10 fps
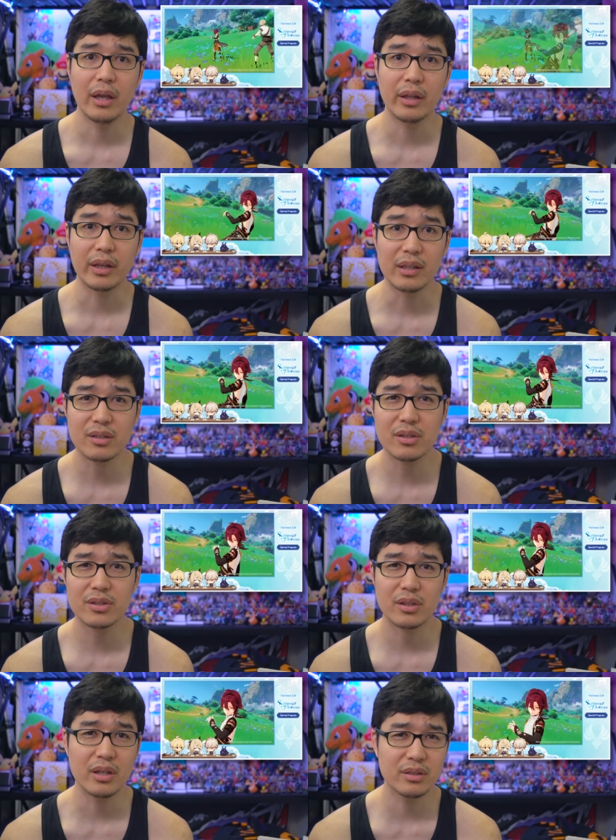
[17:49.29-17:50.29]
like is
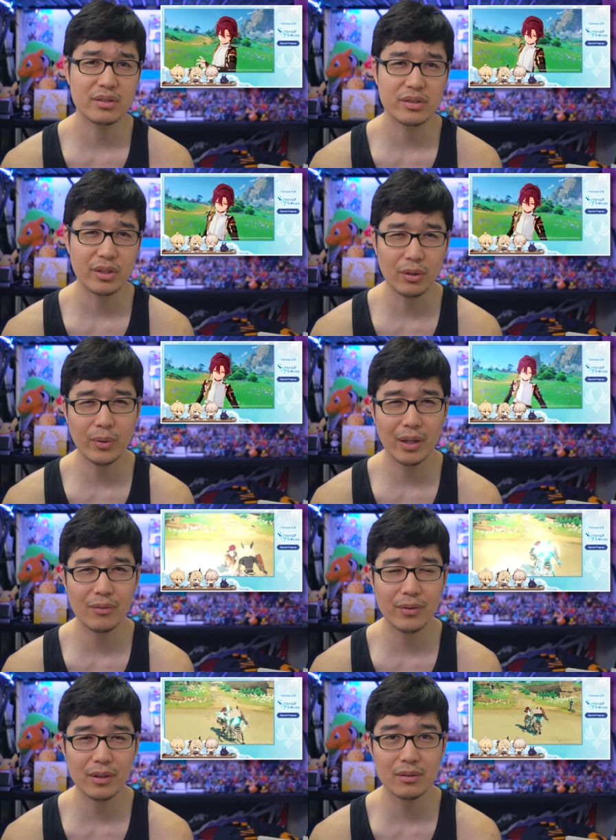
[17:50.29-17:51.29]
this is this still
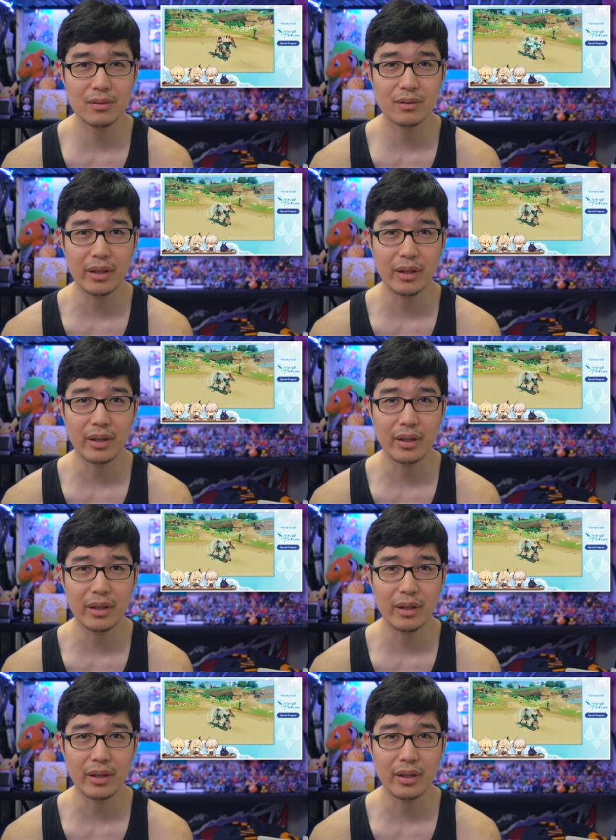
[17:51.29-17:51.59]
relevant